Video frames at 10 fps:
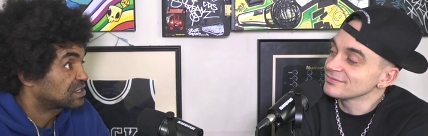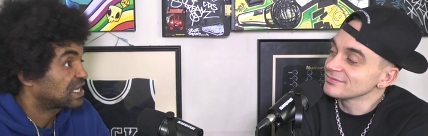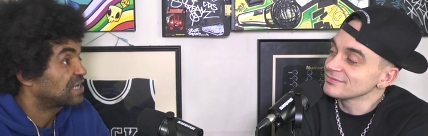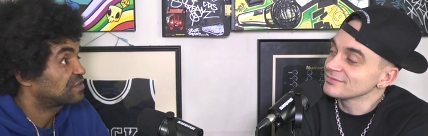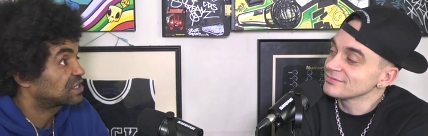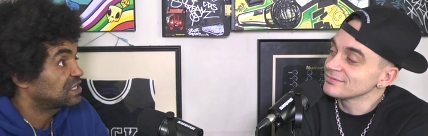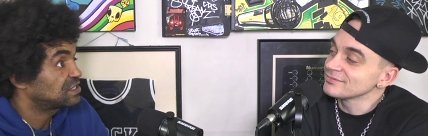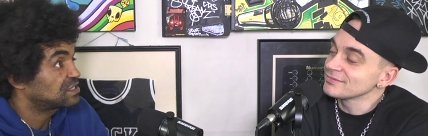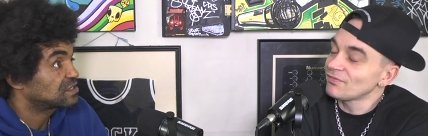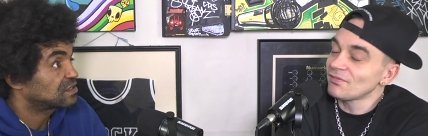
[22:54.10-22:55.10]
Speaker 1: Save the
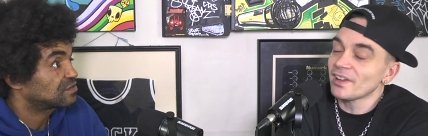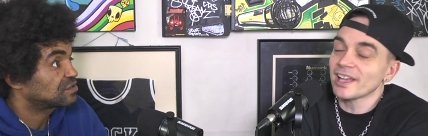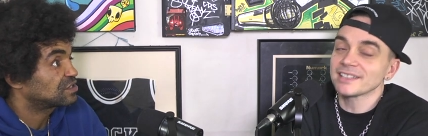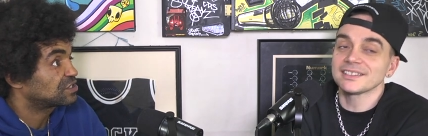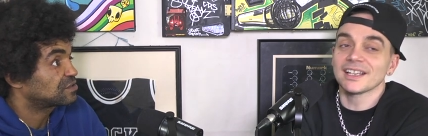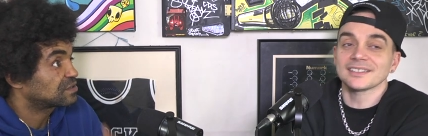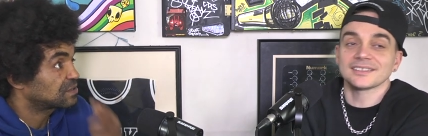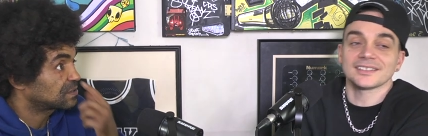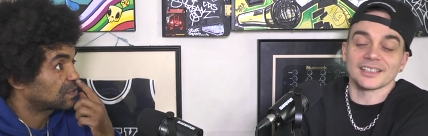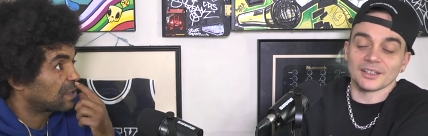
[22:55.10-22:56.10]
Kids.
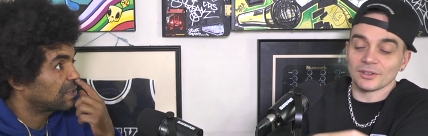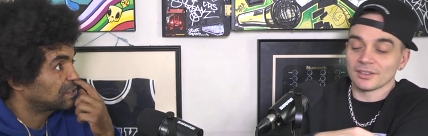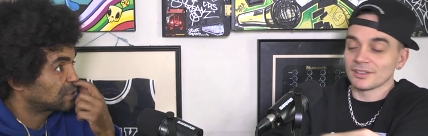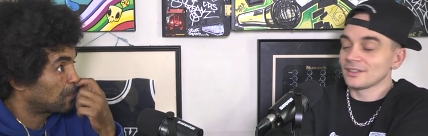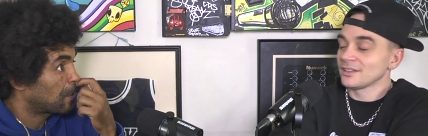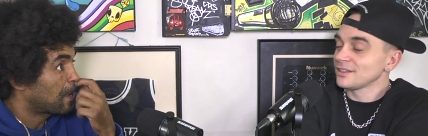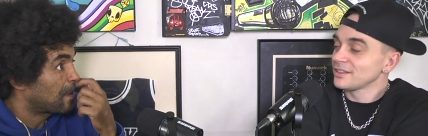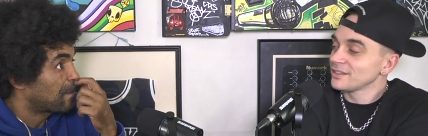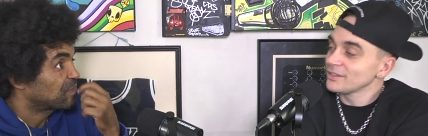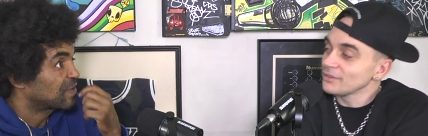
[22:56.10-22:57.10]
Fantastic. You know I mean? So,
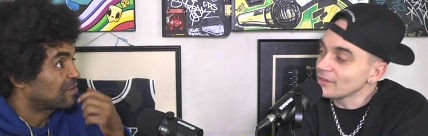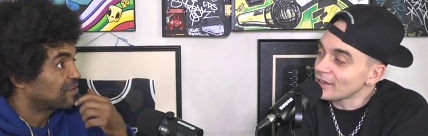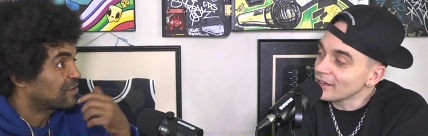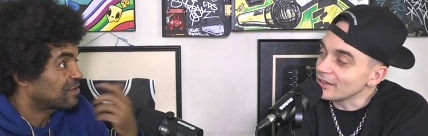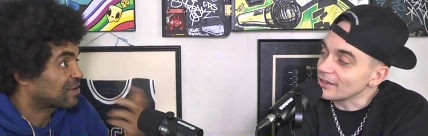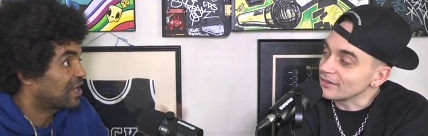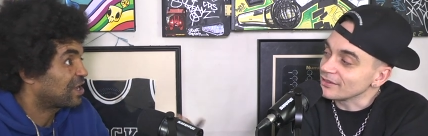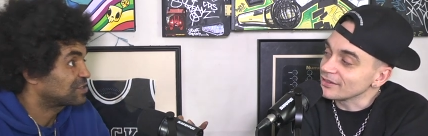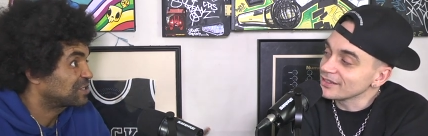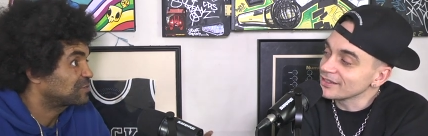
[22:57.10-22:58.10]
wow.
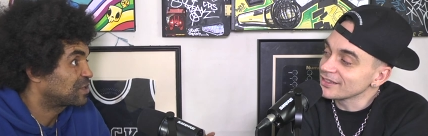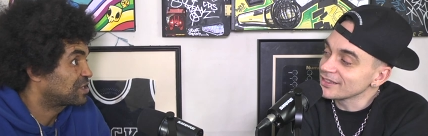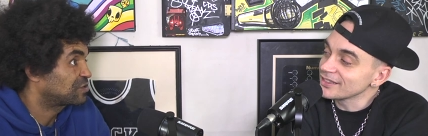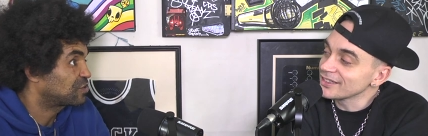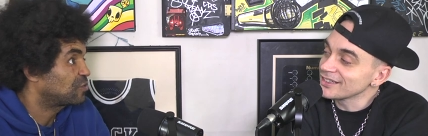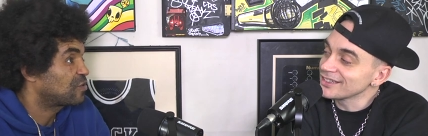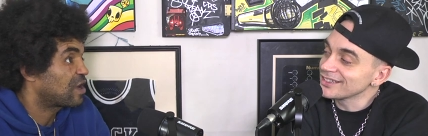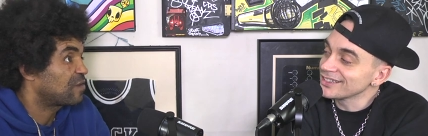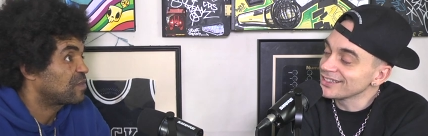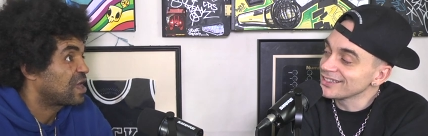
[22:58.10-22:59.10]
glasses we can
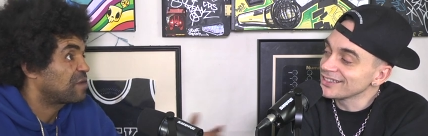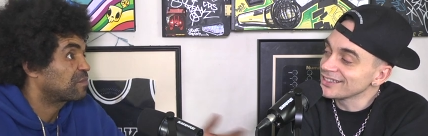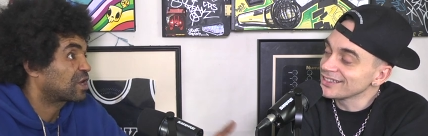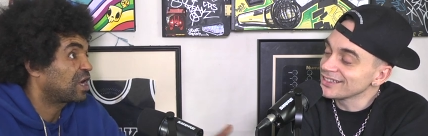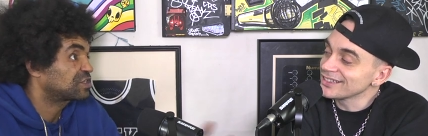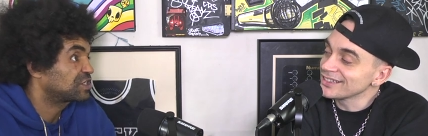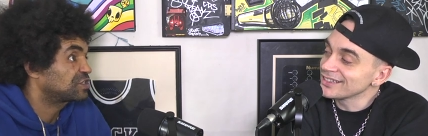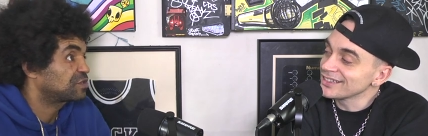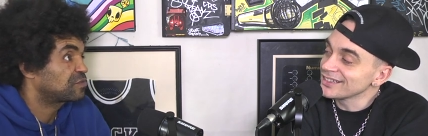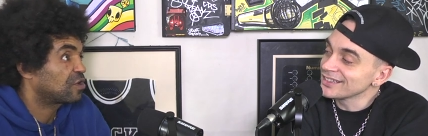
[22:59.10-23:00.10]
do, and
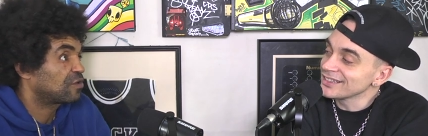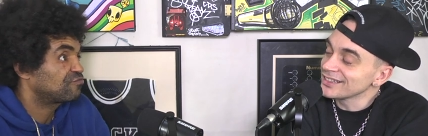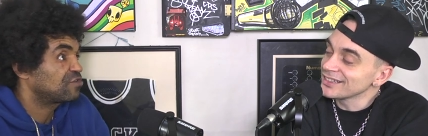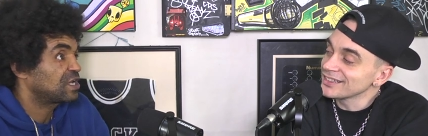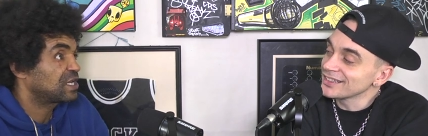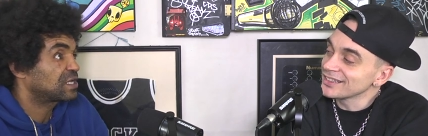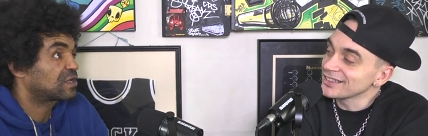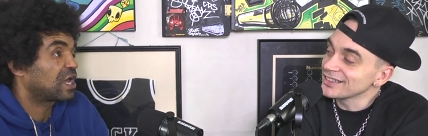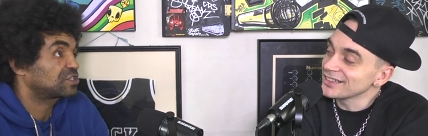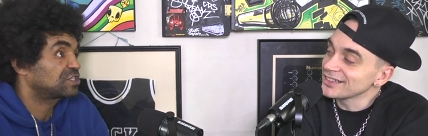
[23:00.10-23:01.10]
glasses are not really,
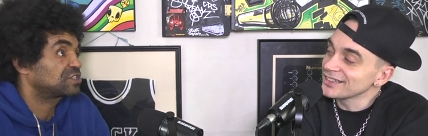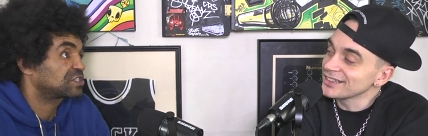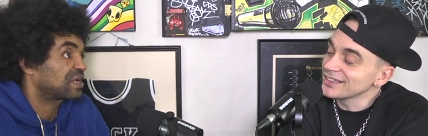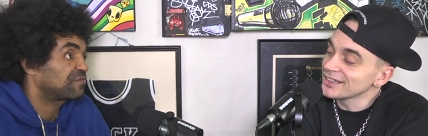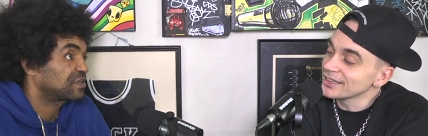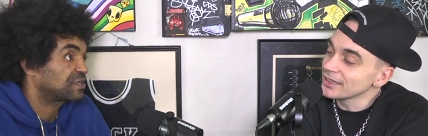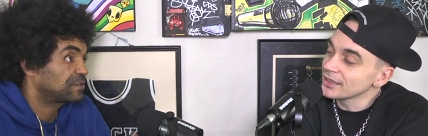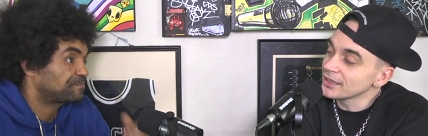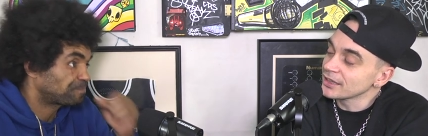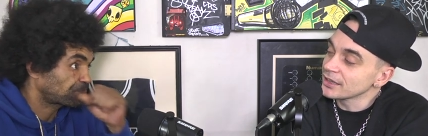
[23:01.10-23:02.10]
glasses are something
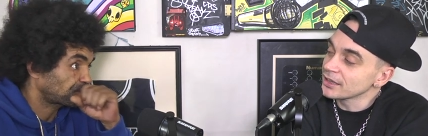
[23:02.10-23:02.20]
that